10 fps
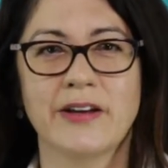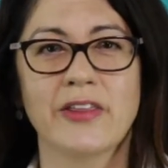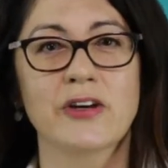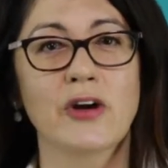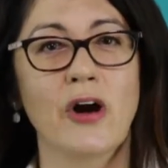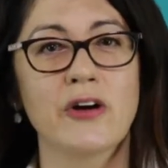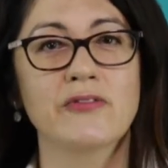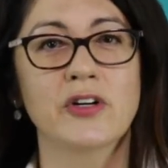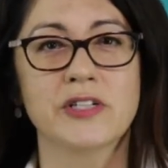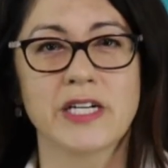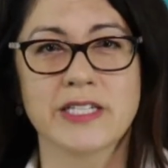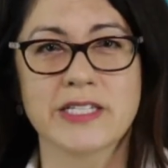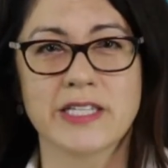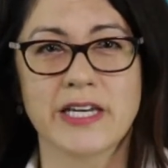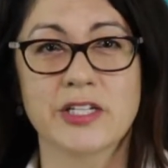the Code of Conduct
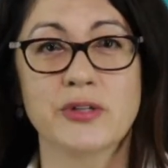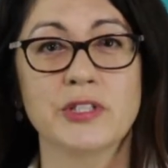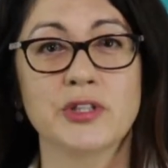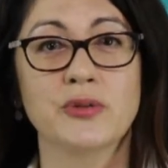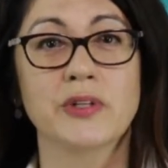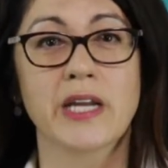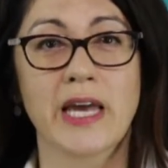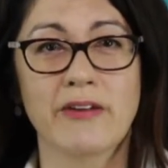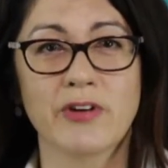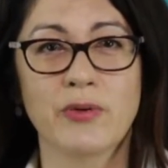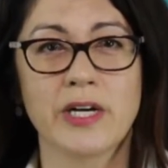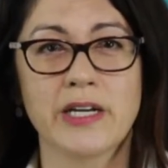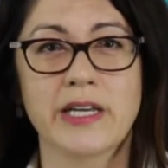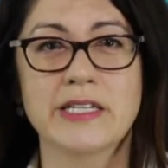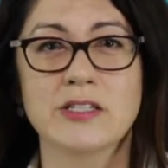is there to ensure that
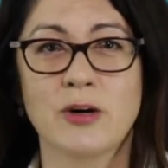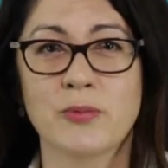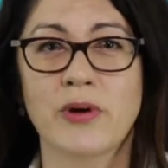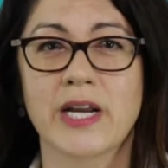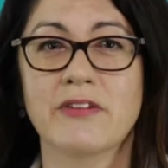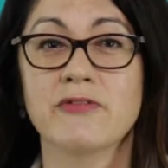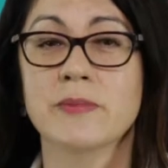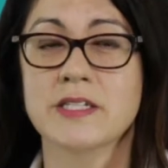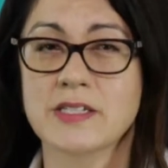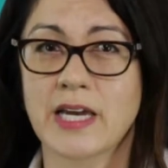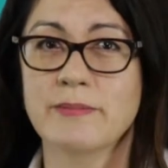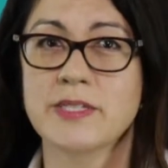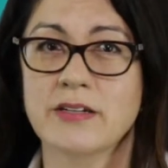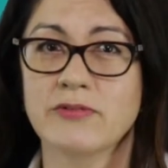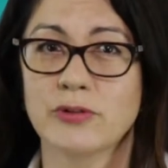everyone is operating from the same
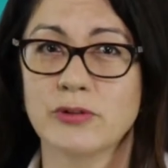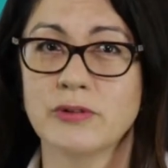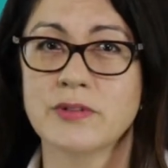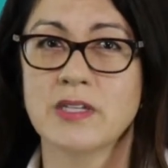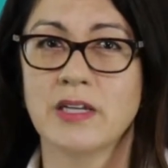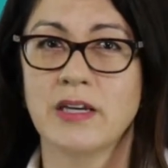set of rules